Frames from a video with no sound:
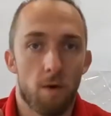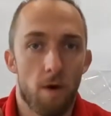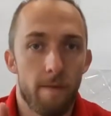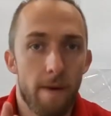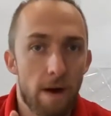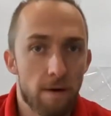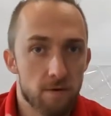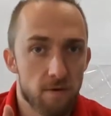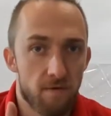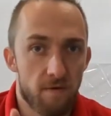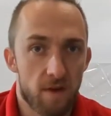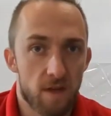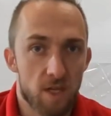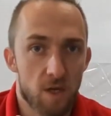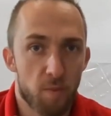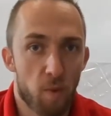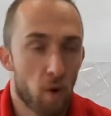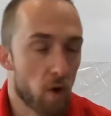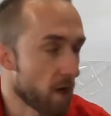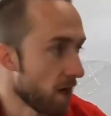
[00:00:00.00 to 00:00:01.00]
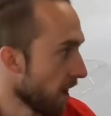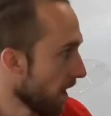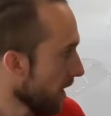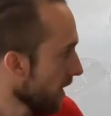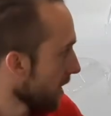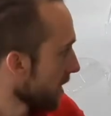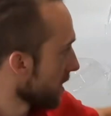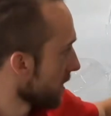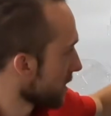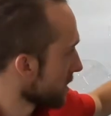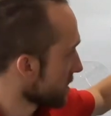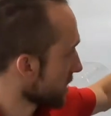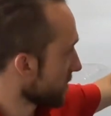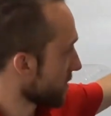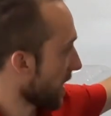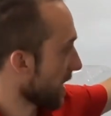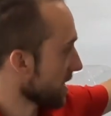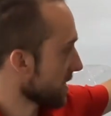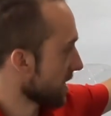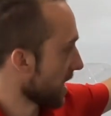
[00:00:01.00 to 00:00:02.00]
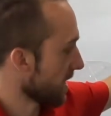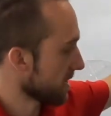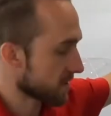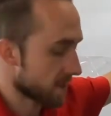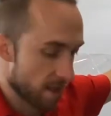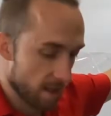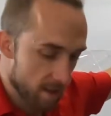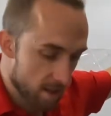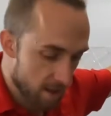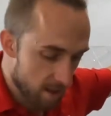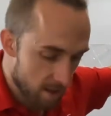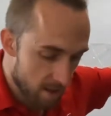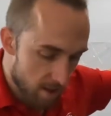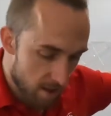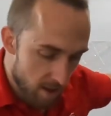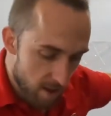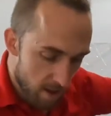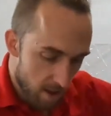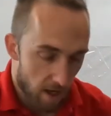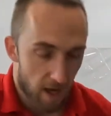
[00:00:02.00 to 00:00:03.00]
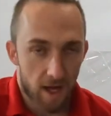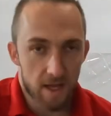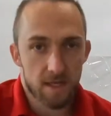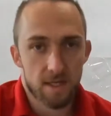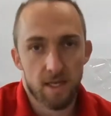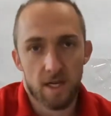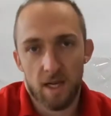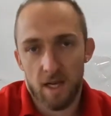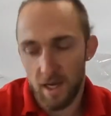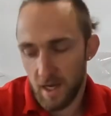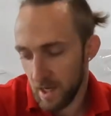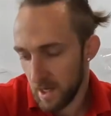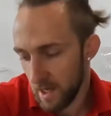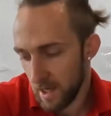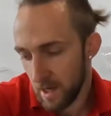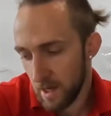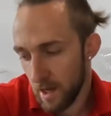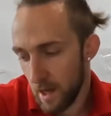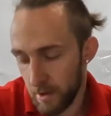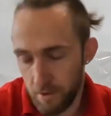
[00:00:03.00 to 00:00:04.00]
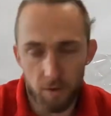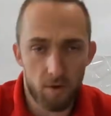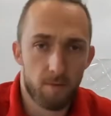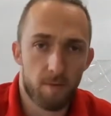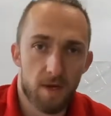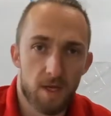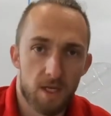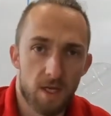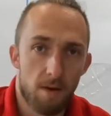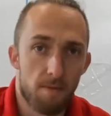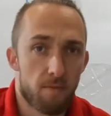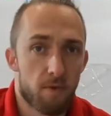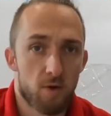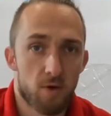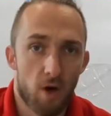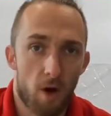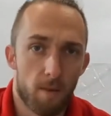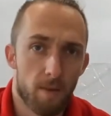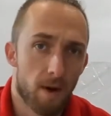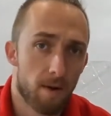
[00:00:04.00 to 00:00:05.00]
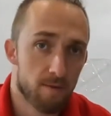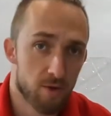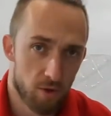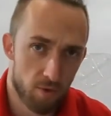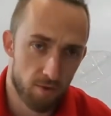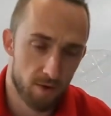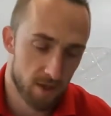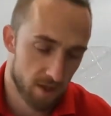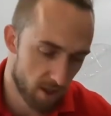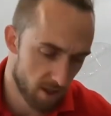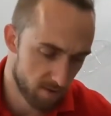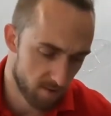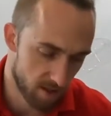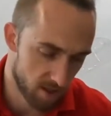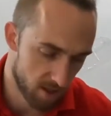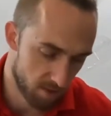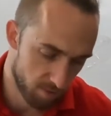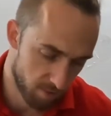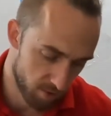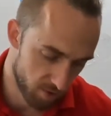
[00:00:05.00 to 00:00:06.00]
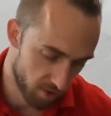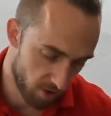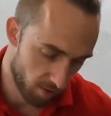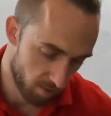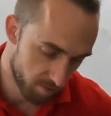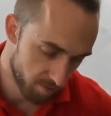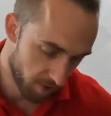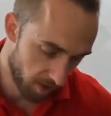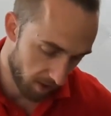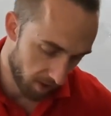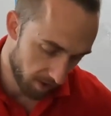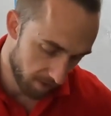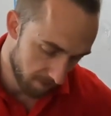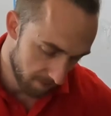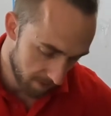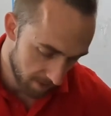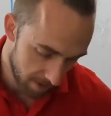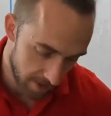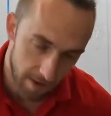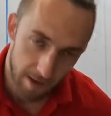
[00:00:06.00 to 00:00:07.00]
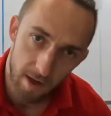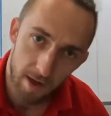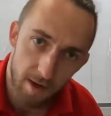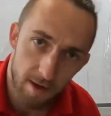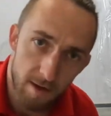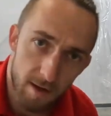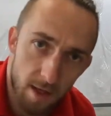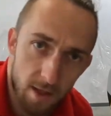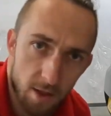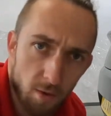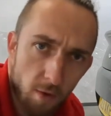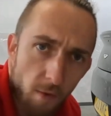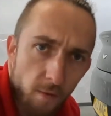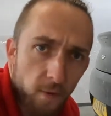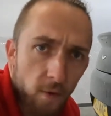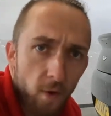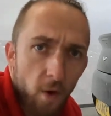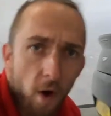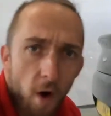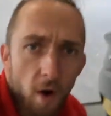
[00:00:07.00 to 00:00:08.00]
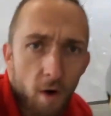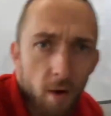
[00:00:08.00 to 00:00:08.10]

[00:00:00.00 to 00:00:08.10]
we're about to fit the spoiler to the back of the Aston, and I thought it'd be a simple job, and I'm sure it's going to be a simple job, but there's an awful lot